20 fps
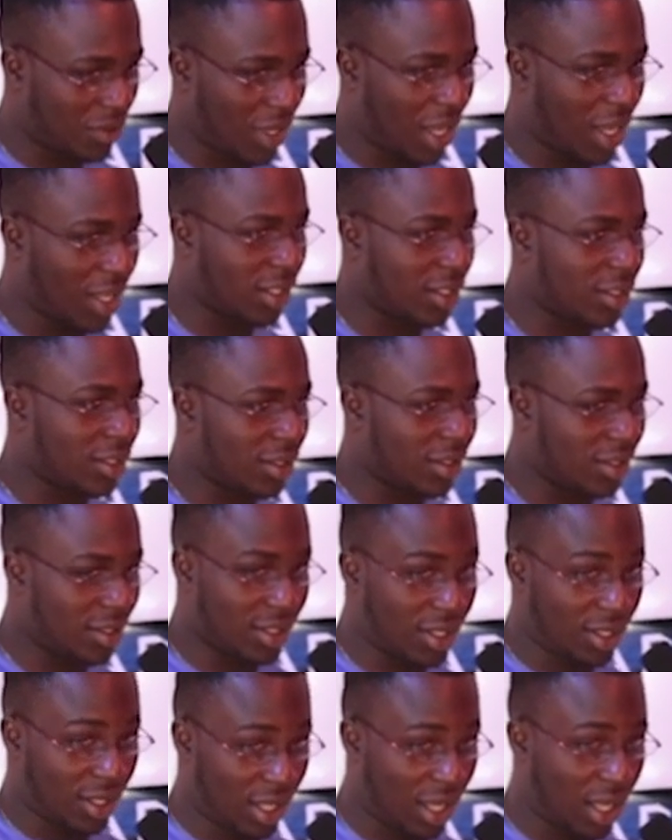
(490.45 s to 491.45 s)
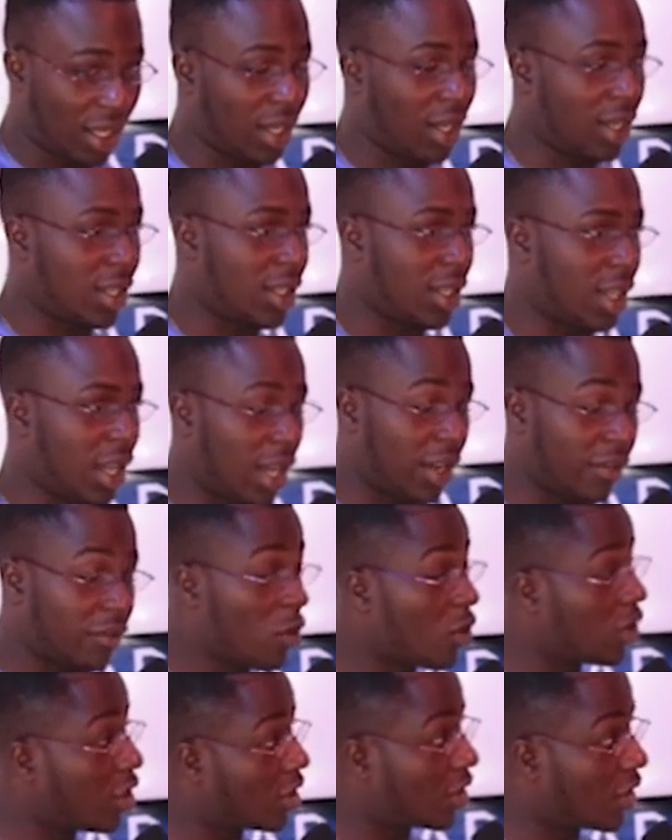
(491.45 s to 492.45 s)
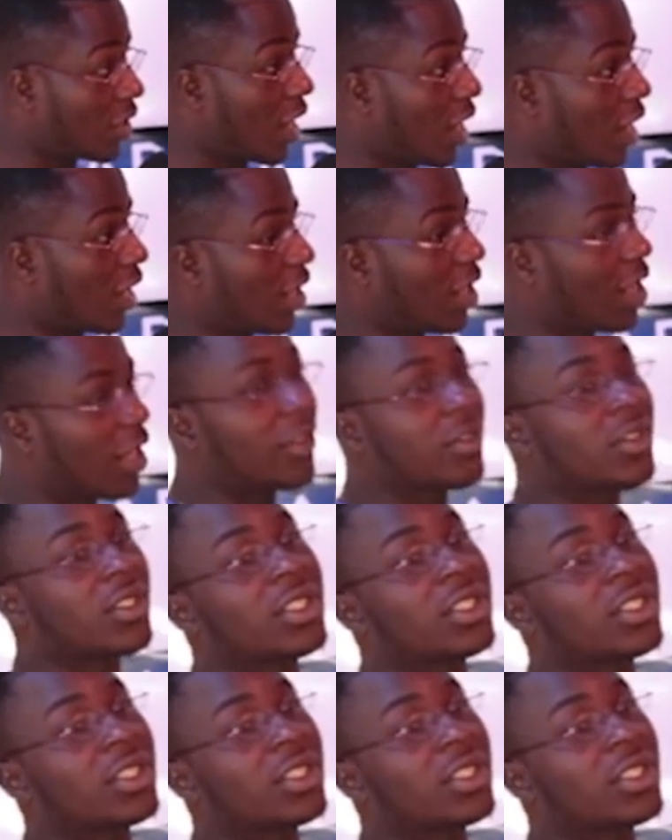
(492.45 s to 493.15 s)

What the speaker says: and I've gone inside and I've